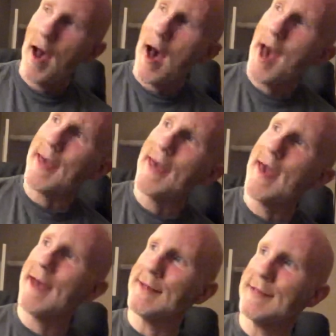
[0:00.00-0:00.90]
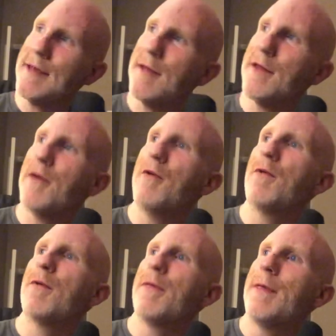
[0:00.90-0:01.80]
I can tell
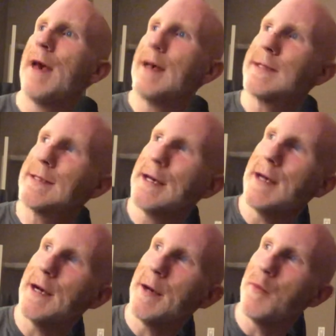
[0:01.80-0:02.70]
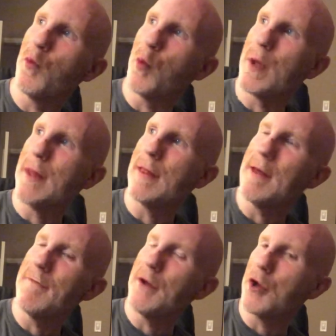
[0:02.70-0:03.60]
you that we
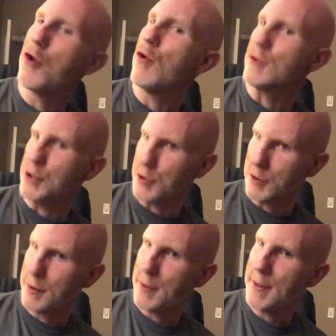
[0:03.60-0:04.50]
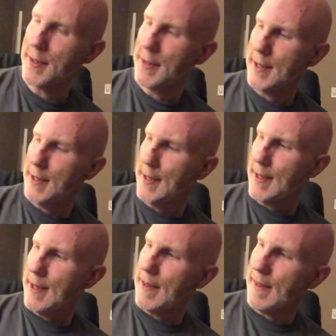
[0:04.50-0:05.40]
live in a culture
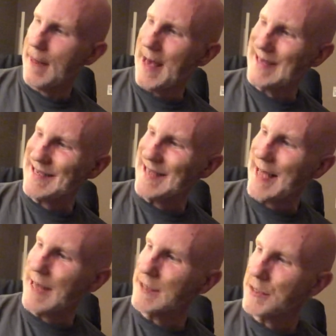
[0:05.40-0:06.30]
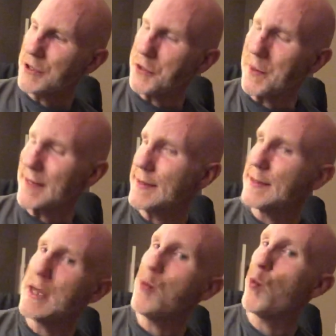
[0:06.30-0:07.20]
that tends to, in
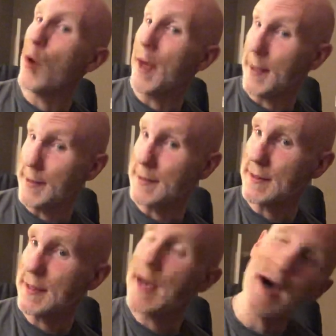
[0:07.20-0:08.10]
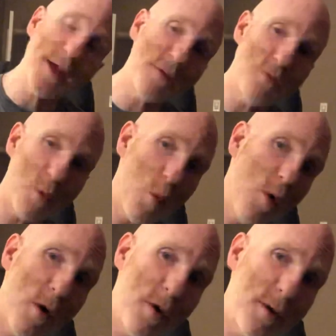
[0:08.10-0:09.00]
some ways, kind of
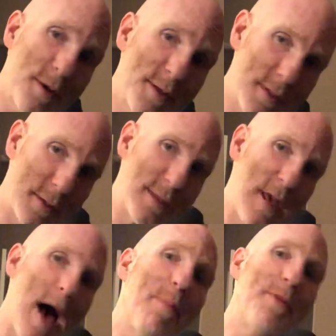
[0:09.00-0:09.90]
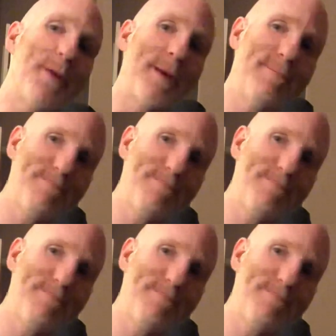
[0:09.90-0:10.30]
reward sociopathy.